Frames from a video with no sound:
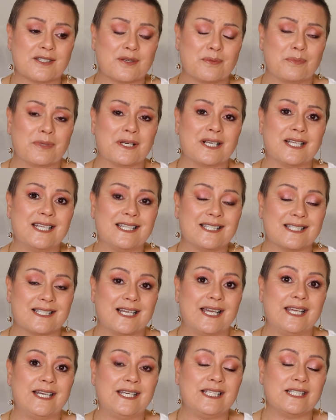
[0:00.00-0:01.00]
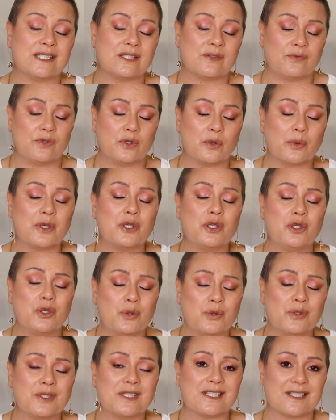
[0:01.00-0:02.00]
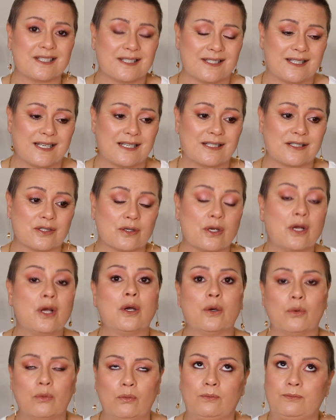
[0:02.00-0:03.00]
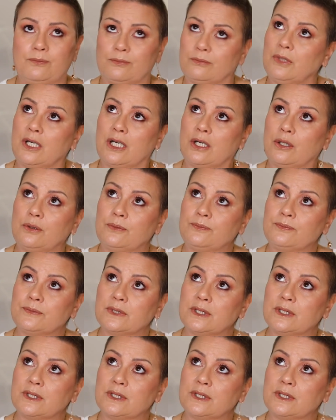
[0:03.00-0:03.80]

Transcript: So please, ladies, if you are using sunscreen, well,